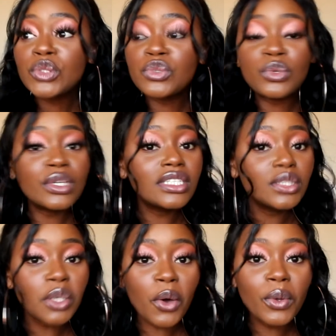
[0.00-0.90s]

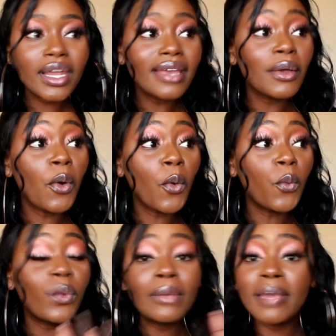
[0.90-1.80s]
truly so, like
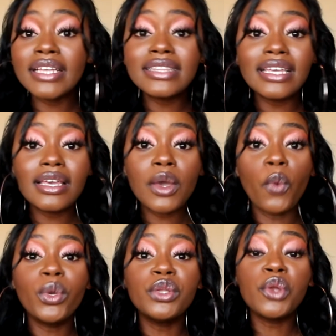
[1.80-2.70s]
we may think
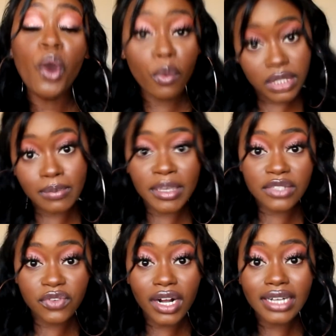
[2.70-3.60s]
we know what's
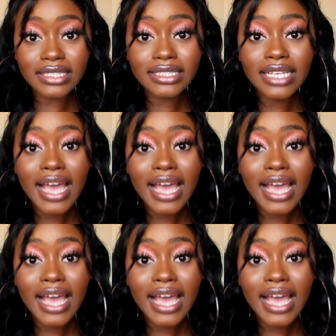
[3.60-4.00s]
best for us,